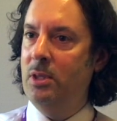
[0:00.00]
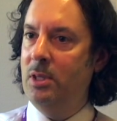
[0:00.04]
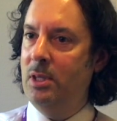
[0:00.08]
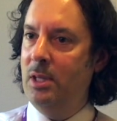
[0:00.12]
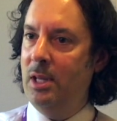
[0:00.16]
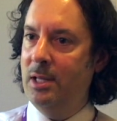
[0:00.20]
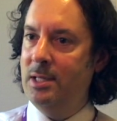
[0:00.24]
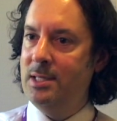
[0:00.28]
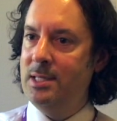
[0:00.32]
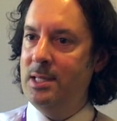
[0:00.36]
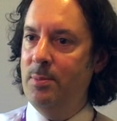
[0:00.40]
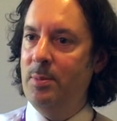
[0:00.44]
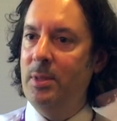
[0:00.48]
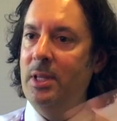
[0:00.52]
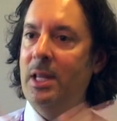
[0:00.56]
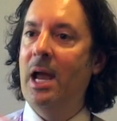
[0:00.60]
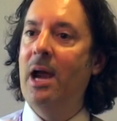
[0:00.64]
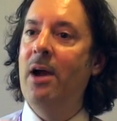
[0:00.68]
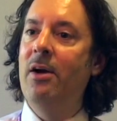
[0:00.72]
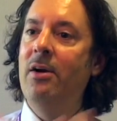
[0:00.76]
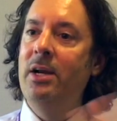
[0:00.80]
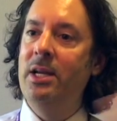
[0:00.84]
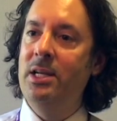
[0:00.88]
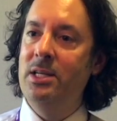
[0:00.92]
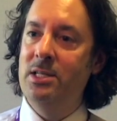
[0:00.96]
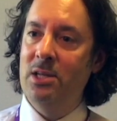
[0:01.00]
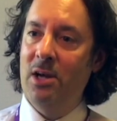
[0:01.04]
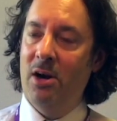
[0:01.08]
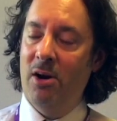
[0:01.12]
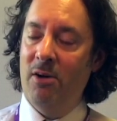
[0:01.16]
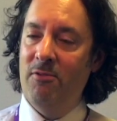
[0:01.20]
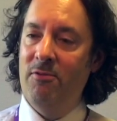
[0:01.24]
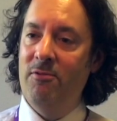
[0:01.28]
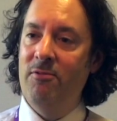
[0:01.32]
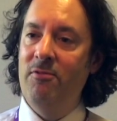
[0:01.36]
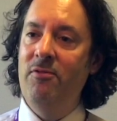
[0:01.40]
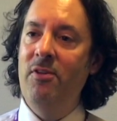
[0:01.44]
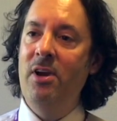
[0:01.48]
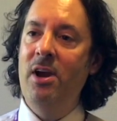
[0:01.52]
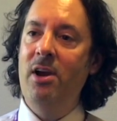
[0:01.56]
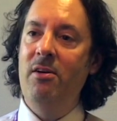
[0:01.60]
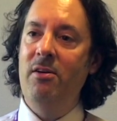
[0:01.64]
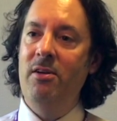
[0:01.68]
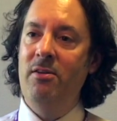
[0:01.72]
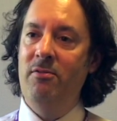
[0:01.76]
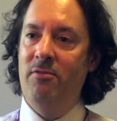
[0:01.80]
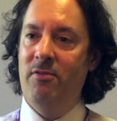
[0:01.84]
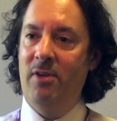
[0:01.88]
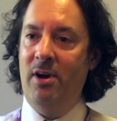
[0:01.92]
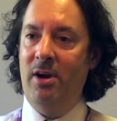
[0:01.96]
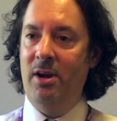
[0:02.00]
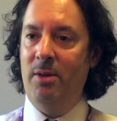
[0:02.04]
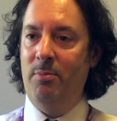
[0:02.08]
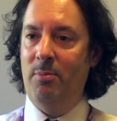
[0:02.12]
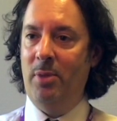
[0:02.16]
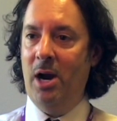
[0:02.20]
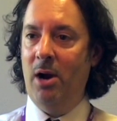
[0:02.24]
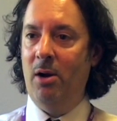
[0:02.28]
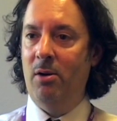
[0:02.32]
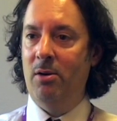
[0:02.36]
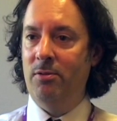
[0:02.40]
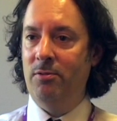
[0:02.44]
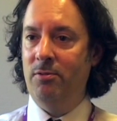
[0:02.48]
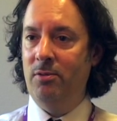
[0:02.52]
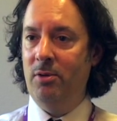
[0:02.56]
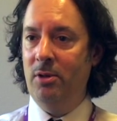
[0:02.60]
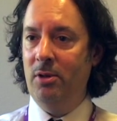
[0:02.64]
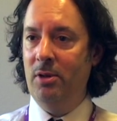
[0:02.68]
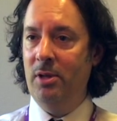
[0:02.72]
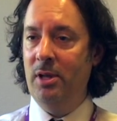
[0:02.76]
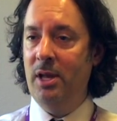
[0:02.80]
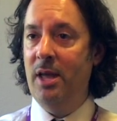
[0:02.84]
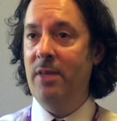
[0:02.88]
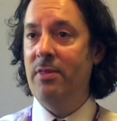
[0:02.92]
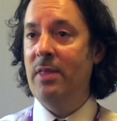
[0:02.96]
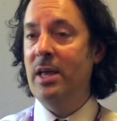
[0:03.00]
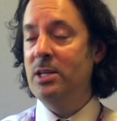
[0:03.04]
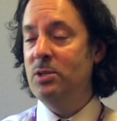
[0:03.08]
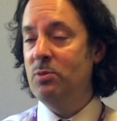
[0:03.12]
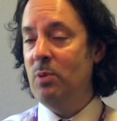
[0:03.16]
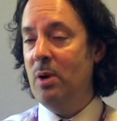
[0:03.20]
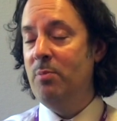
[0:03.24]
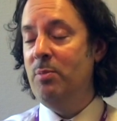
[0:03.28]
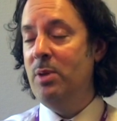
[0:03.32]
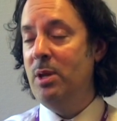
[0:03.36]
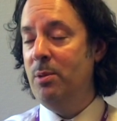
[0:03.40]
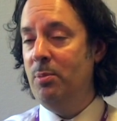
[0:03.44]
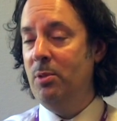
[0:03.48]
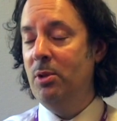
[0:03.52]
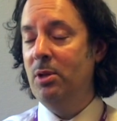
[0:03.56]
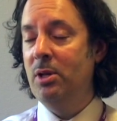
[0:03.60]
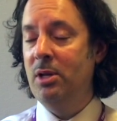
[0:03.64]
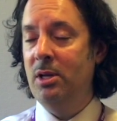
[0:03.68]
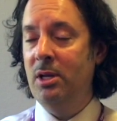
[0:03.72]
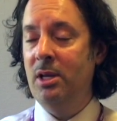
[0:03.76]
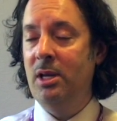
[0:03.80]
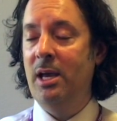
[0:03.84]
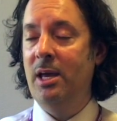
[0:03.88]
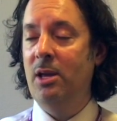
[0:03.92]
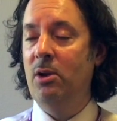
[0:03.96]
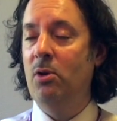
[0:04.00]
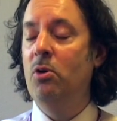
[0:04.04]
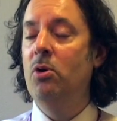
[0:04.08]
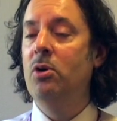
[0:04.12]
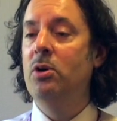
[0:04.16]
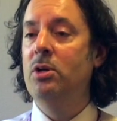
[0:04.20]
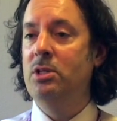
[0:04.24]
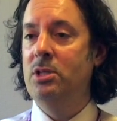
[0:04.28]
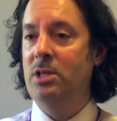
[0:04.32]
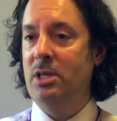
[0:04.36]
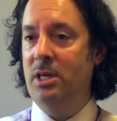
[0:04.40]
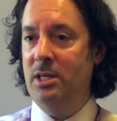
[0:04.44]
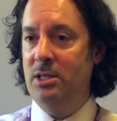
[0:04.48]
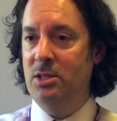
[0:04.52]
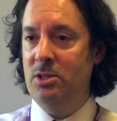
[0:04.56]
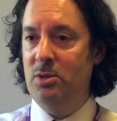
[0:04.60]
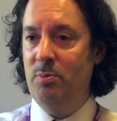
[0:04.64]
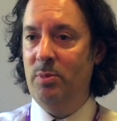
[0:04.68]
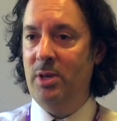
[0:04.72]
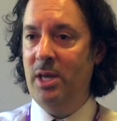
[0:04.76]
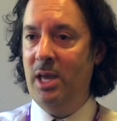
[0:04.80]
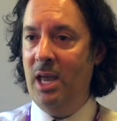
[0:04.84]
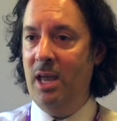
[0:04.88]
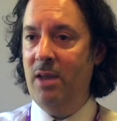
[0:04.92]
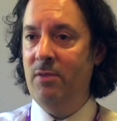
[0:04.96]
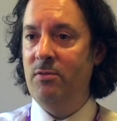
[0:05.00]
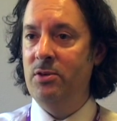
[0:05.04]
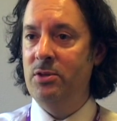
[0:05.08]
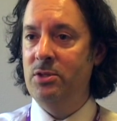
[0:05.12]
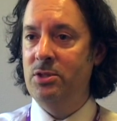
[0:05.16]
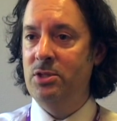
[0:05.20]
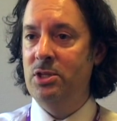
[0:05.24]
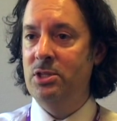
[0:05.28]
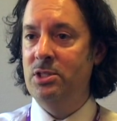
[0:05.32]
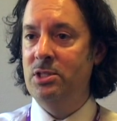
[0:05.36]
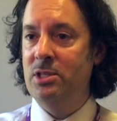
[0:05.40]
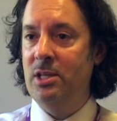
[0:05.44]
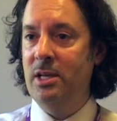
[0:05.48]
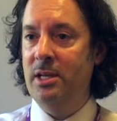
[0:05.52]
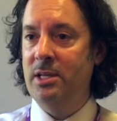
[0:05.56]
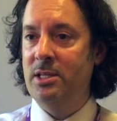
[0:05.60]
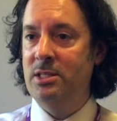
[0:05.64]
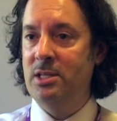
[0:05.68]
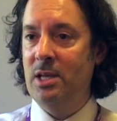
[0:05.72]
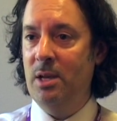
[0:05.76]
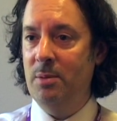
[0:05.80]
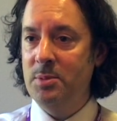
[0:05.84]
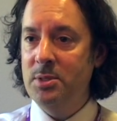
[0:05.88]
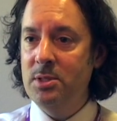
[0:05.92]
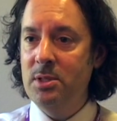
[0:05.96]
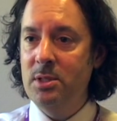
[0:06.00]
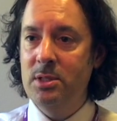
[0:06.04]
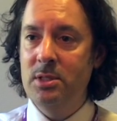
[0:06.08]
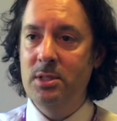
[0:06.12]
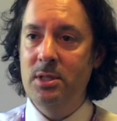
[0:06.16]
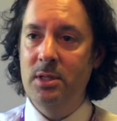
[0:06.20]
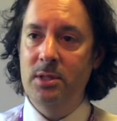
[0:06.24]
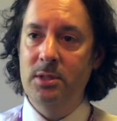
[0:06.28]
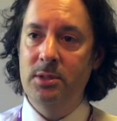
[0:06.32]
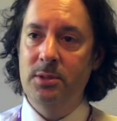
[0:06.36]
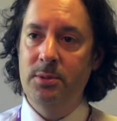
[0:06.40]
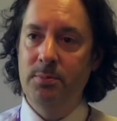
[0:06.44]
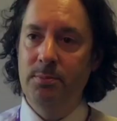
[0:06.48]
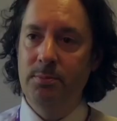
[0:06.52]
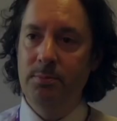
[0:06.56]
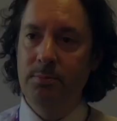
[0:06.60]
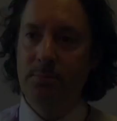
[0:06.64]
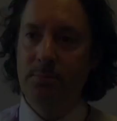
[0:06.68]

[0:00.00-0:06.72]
the similarities are very, very powerful, and that's why people can get hooked into behaviors just like substances.